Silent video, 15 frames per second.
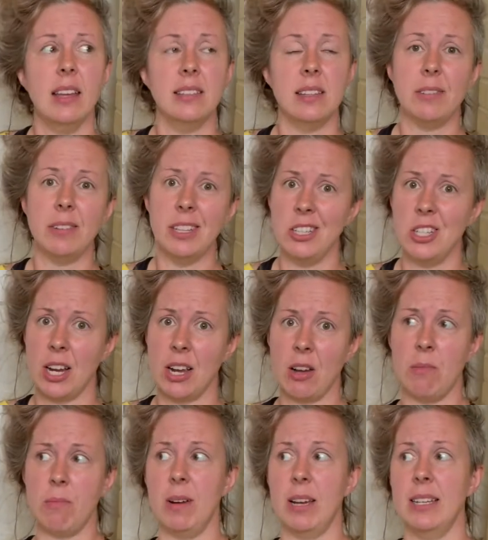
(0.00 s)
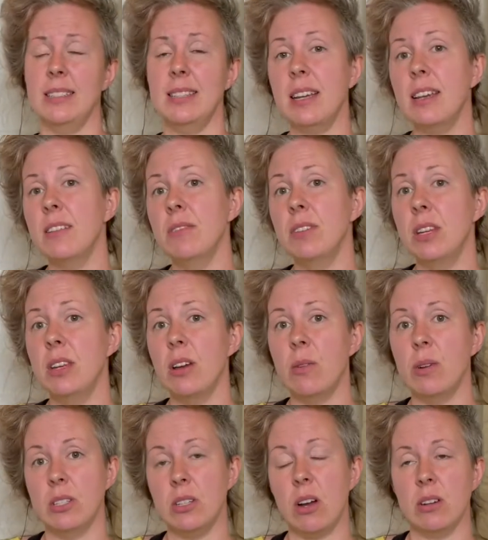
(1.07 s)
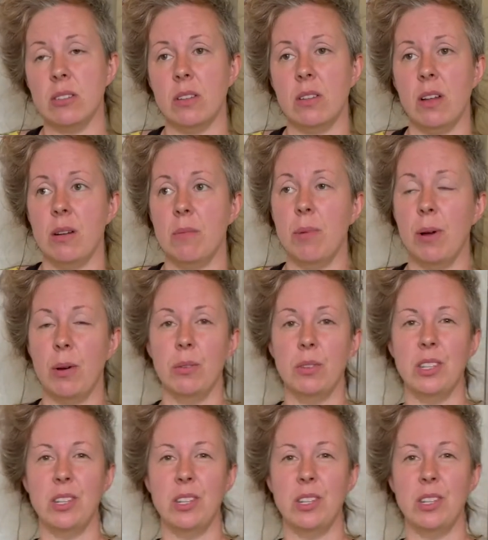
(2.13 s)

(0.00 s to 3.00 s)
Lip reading: definitely check out my second video. It talks a lot about,